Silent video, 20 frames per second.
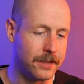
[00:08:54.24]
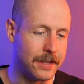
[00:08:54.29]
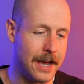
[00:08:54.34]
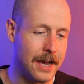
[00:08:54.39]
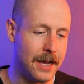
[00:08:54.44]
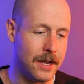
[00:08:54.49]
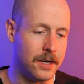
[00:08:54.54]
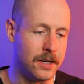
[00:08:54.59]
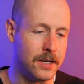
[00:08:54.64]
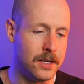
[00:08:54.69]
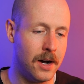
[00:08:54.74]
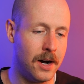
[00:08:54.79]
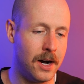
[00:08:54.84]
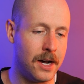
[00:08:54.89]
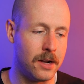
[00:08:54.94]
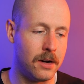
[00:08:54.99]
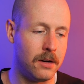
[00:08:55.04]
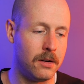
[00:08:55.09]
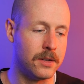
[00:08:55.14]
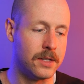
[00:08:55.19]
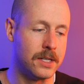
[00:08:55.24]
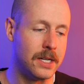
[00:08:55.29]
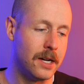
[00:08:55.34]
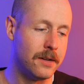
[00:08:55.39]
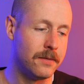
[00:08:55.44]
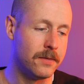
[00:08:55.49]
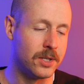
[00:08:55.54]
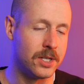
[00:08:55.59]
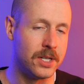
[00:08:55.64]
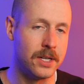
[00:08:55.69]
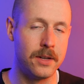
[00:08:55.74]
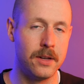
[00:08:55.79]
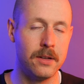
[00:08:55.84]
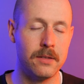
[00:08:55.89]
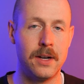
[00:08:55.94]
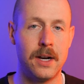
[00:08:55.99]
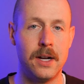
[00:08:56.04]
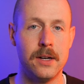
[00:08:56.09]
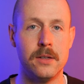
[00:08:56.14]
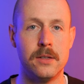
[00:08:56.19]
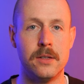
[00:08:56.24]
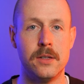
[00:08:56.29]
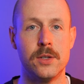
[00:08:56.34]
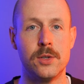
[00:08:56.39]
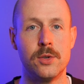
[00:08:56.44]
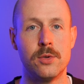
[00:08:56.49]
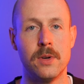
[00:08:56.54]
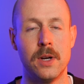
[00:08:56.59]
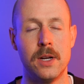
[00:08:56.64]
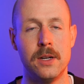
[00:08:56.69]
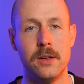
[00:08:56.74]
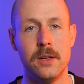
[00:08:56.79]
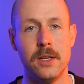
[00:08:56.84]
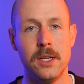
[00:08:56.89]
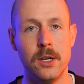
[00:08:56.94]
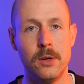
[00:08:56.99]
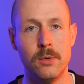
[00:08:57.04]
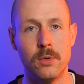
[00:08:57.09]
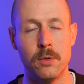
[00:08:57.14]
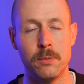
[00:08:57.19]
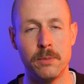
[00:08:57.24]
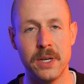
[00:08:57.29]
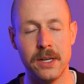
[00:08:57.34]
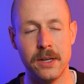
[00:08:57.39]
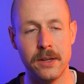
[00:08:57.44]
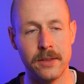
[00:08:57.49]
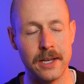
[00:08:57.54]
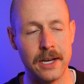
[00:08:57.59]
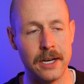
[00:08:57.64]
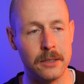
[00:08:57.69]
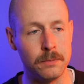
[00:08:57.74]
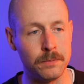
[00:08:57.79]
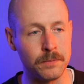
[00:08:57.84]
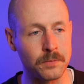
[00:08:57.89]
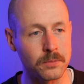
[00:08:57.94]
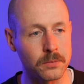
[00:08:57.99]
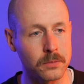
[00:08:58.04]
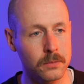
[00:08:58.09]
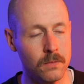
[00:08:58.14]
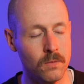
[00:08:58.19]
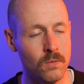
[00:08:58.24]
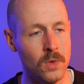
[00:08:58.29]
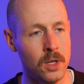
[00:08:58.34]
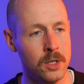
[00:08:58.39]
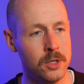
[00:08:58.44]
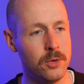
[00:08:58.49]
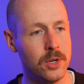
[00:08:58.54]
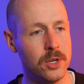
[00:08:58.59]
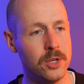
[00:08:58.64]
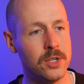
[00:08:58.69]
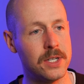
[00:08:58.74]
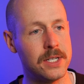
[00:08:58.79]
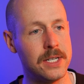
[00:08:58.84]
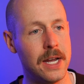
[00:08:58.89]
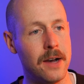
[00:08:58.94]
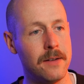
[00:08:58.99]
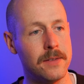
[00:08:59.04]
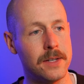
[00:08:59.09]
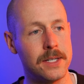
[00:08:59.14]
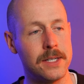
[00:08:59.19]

that not all diverticulitis is created equal, meaning that you can just have a